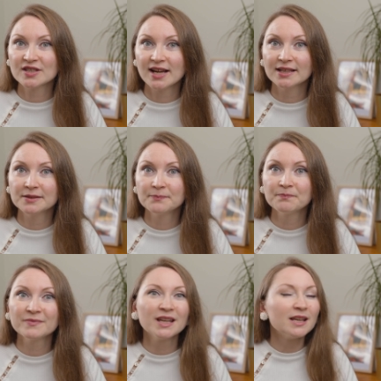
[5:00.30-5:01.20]
site.
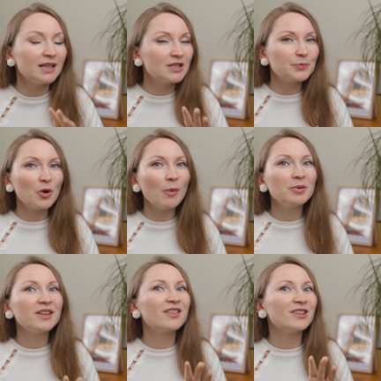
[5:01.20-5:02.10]
It's
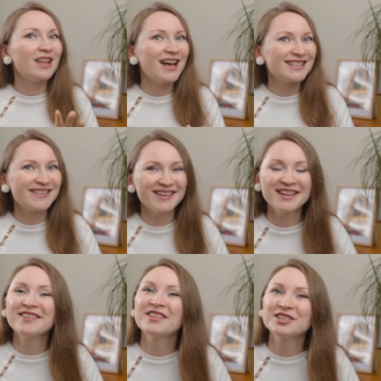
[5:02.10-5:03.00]
probably the last
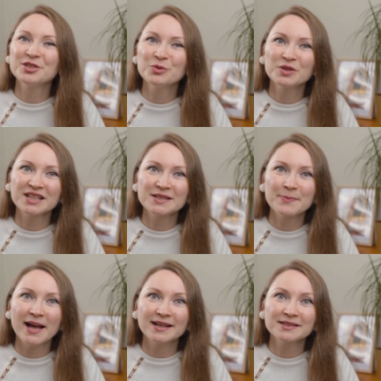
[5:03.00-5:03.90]
thing that you would
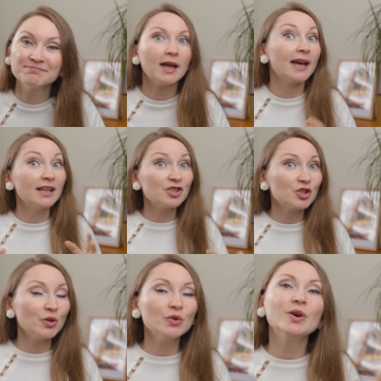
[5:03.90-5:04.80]
expect and I'll
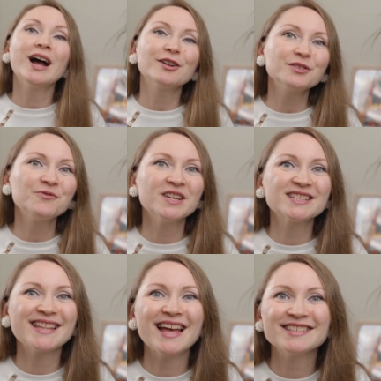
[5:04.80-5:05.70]
show you how to fix
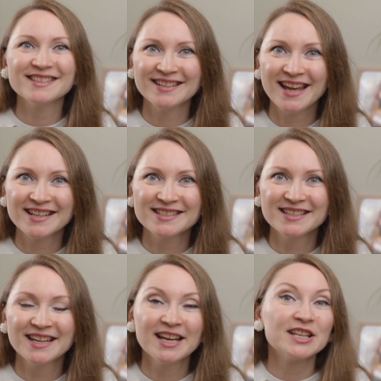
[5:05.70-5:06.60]
that next.
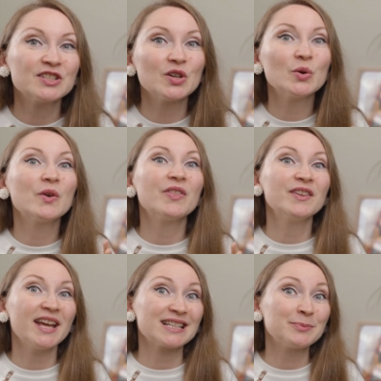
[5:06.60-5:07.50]
So the
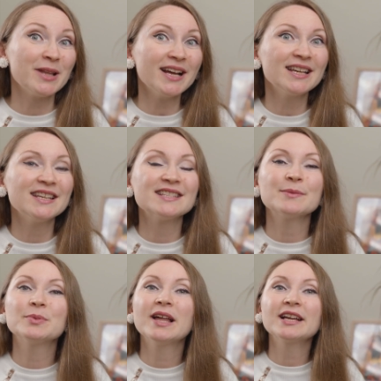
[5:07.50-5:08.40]
next plugin is
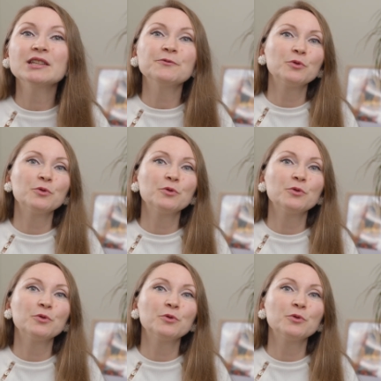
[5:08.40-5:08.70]
a plugin